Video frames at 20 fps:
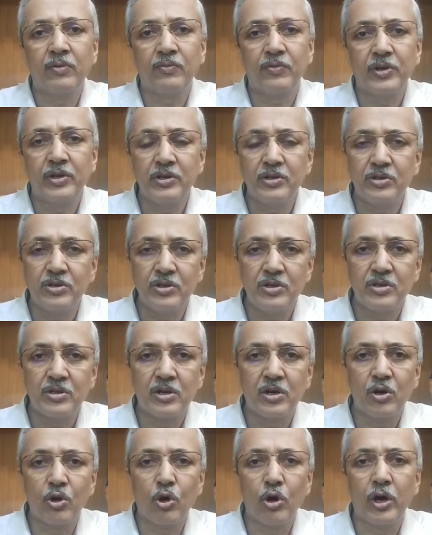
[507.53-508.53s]
very
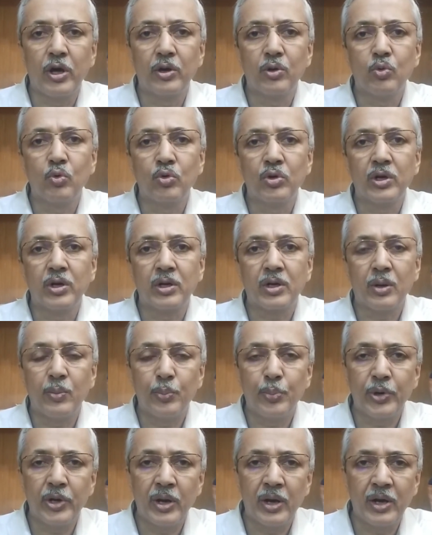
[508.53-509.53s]
seasoned lawyer who can
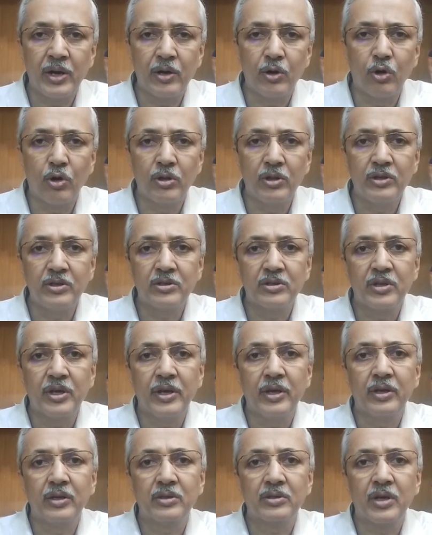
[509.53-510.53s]
comprehend all these
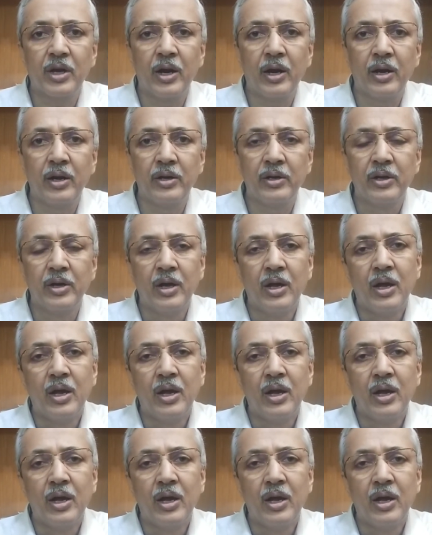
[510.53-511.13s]
things and